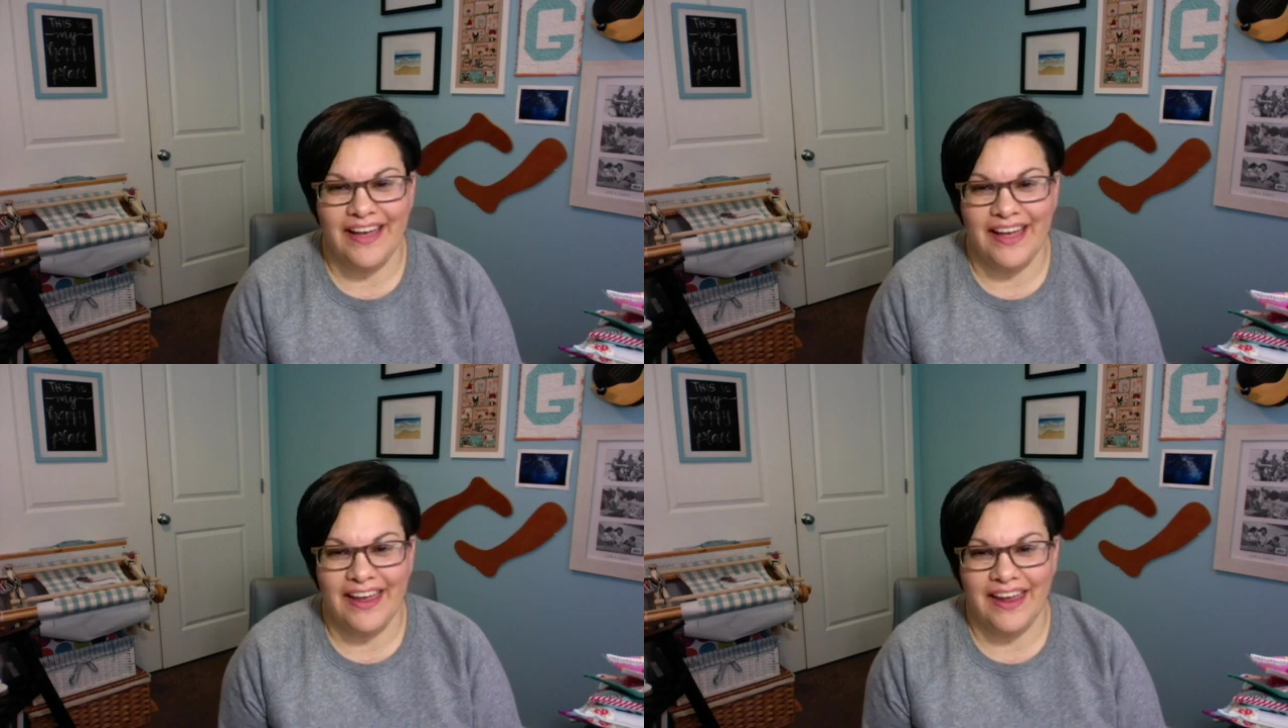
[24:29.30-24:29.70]

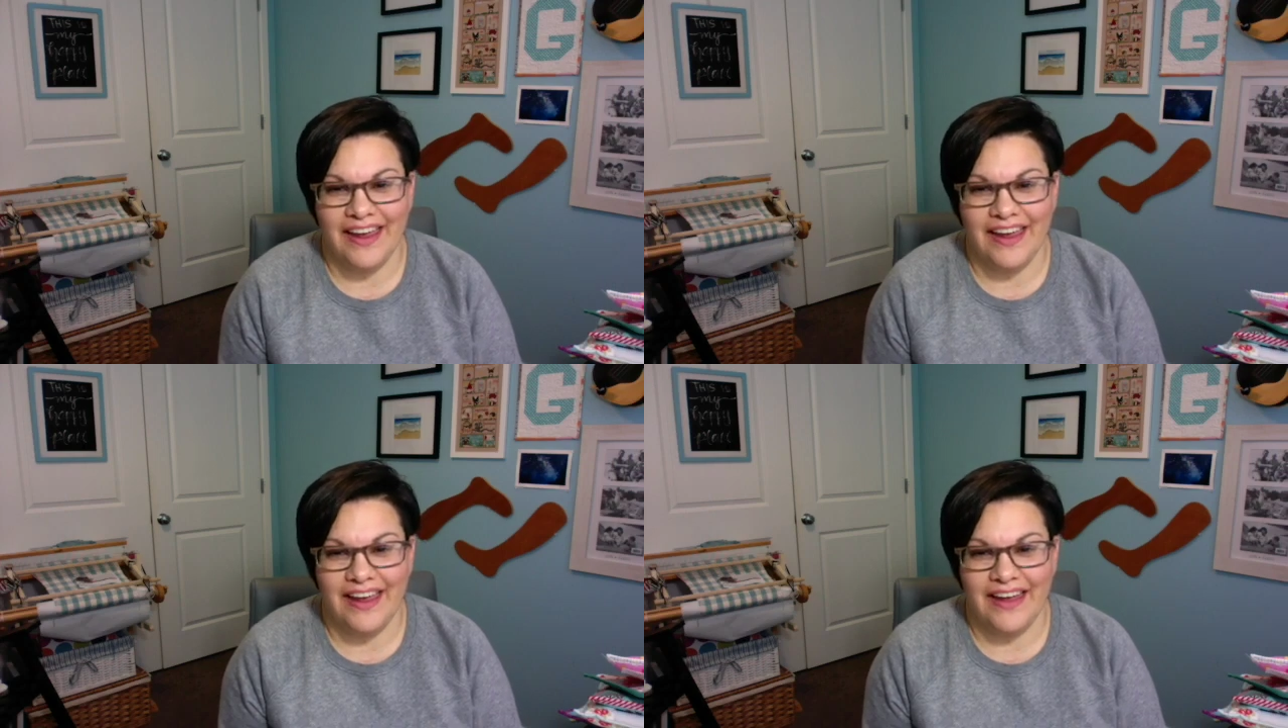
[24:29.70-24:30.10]

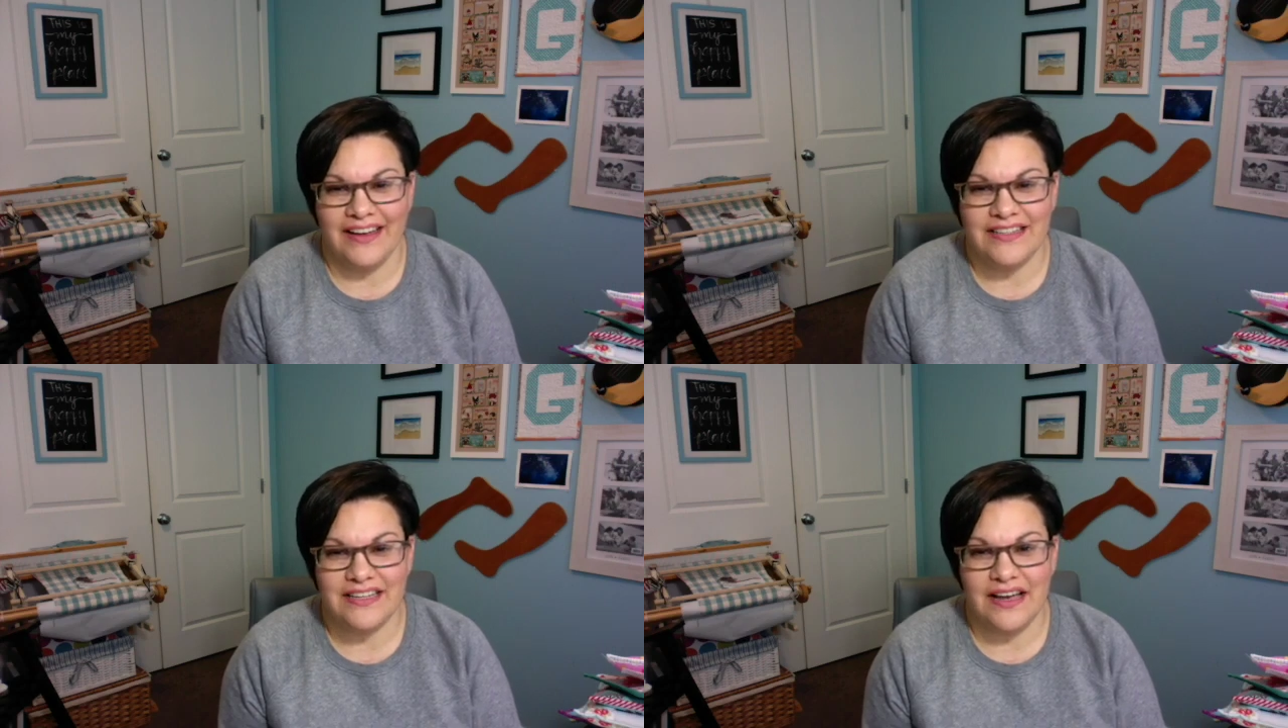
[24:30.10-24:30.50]

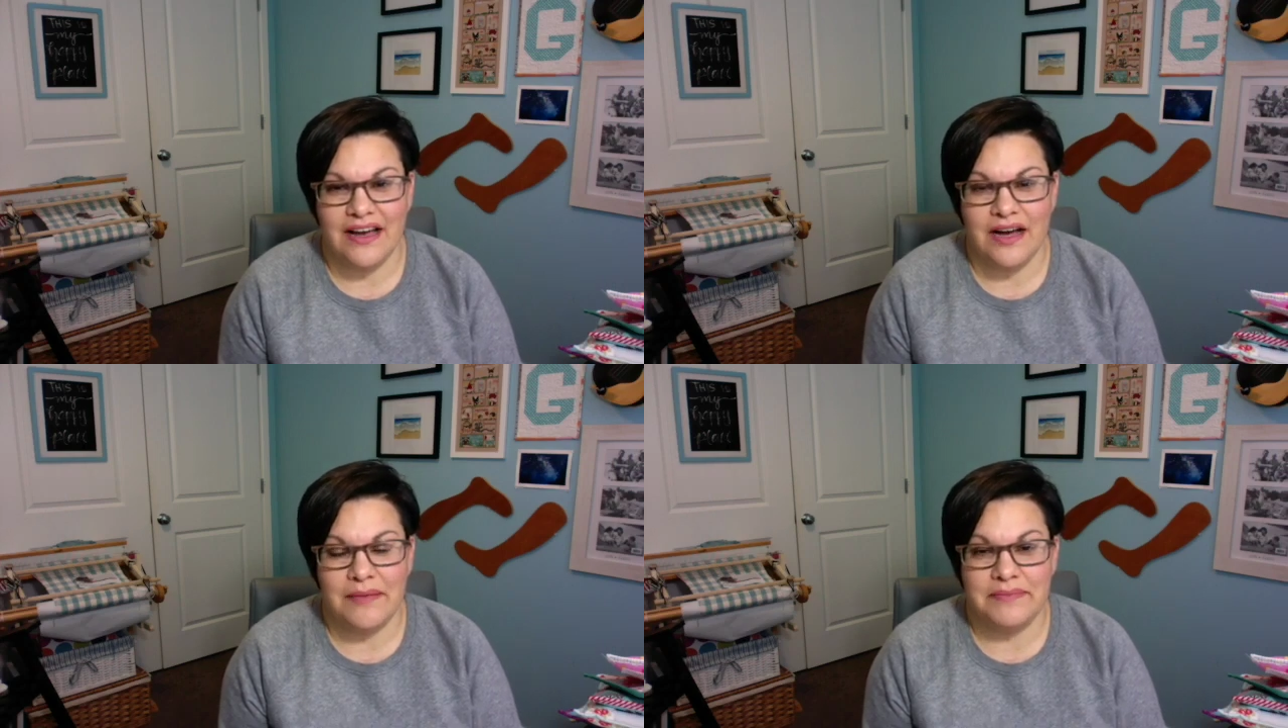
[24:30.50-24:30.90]
And
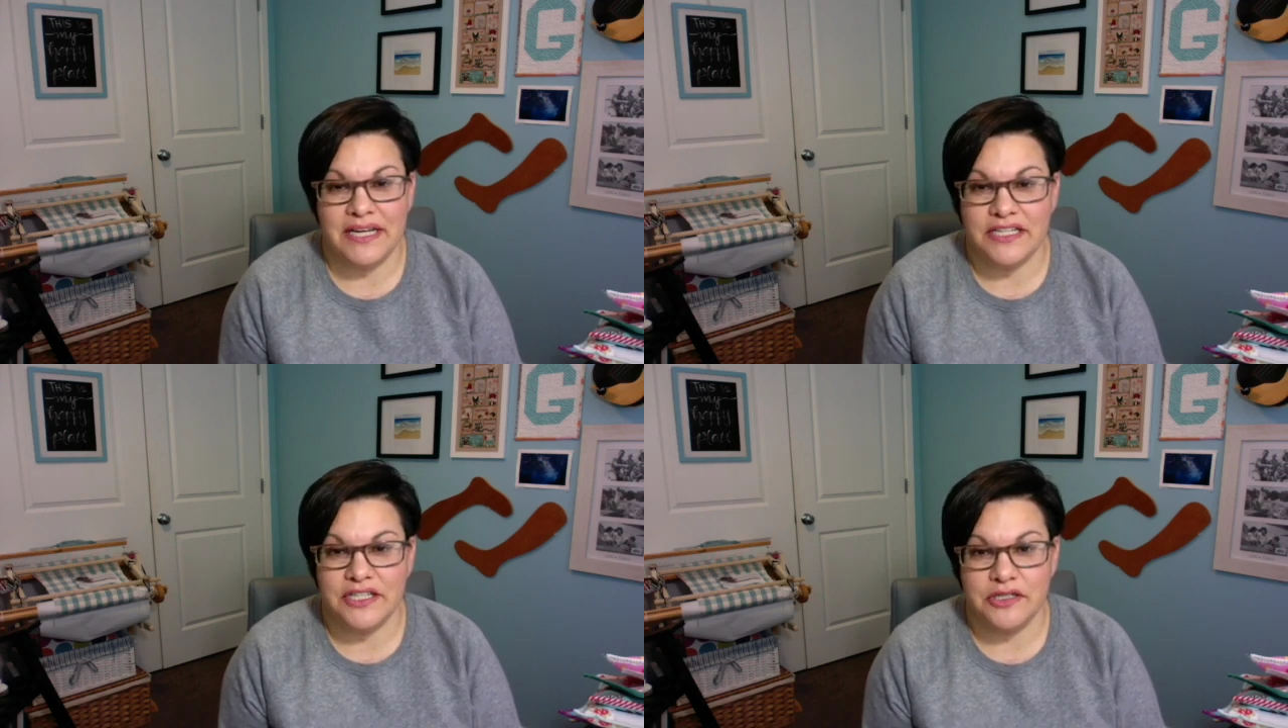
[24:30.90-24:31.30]

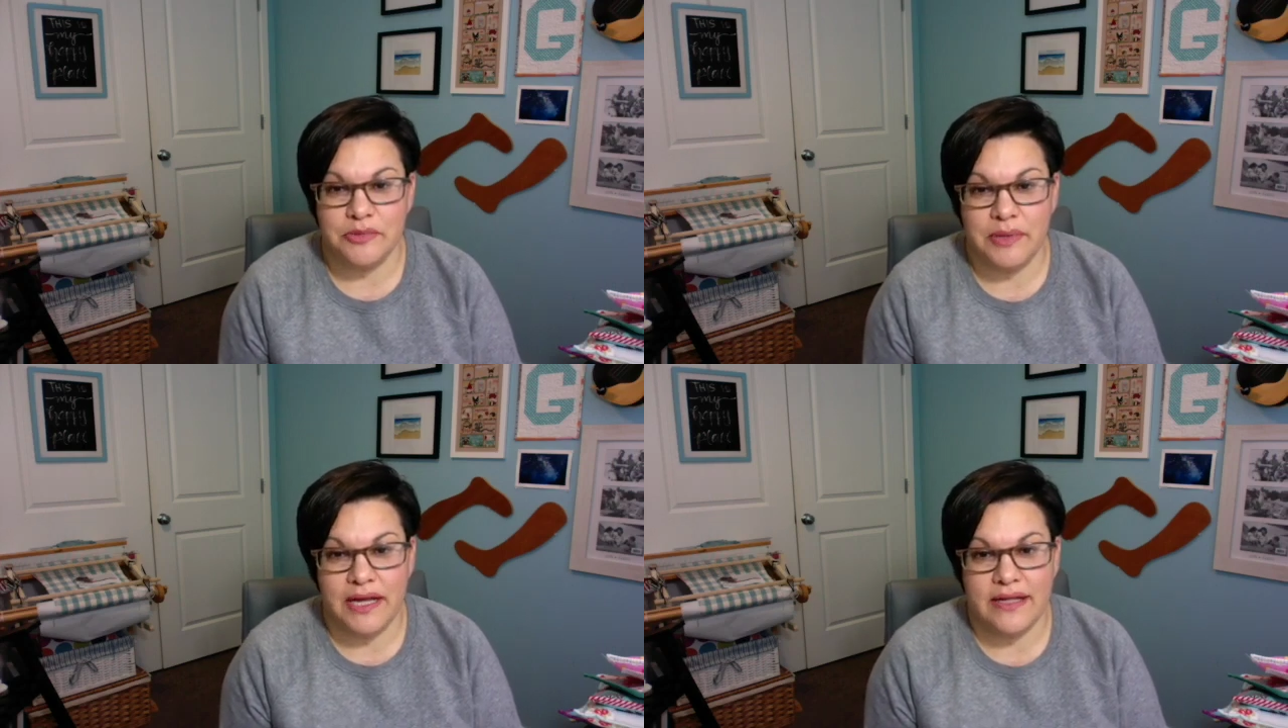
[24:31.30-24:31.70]
next year's
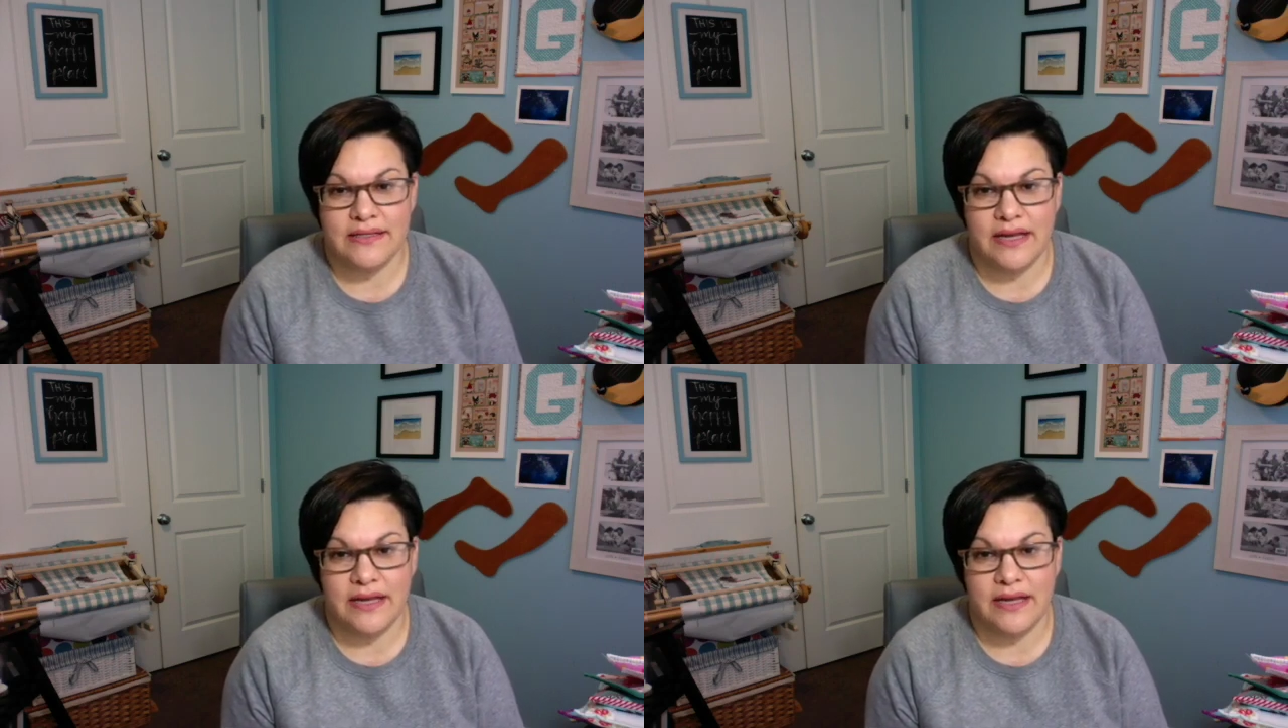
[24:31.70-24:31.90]
plans,